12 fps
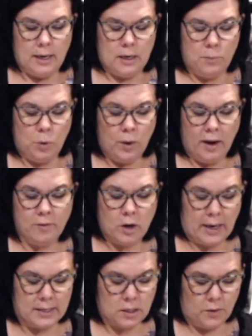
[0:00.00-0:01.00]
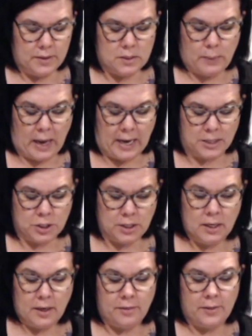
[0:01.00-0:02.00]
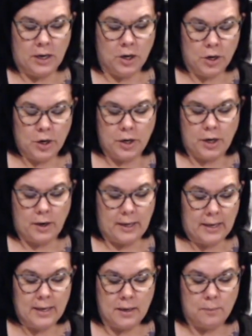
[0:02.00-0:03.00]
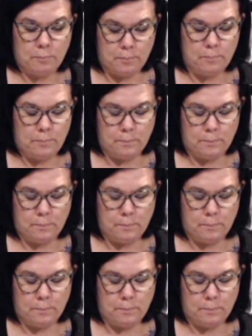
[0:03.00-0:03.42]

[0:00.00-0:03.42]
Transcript: um, whoever has all this passion, they're in